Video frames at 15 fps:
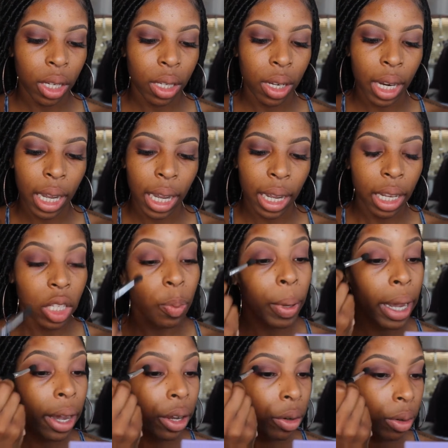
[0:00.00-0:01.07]
is not as
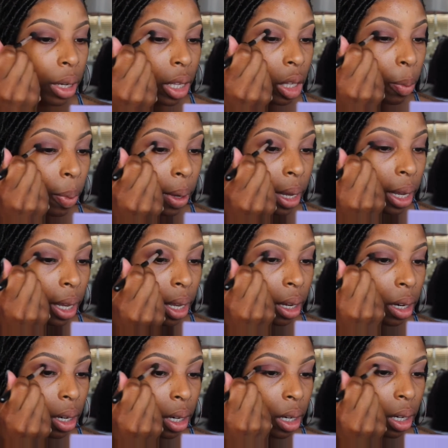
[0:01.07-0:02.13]
powdery in the
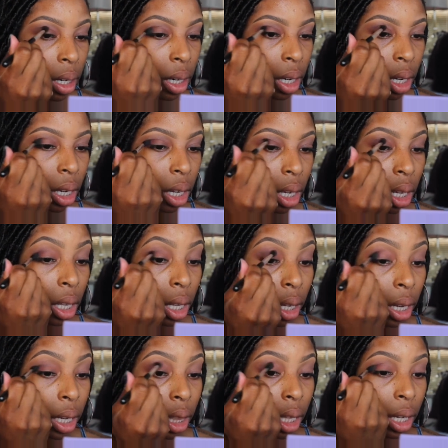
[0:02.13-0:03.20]
pan
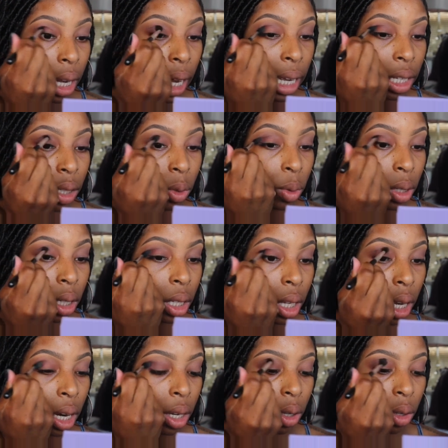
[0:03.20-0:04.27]
like the last one that
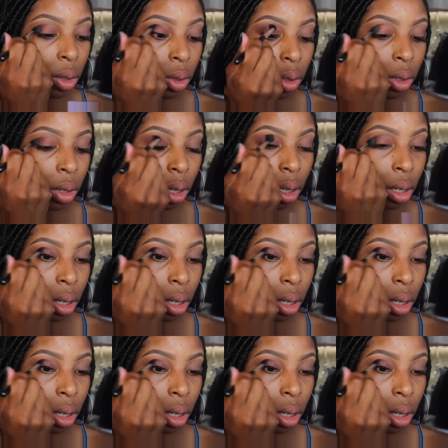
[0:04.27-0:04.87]
I used.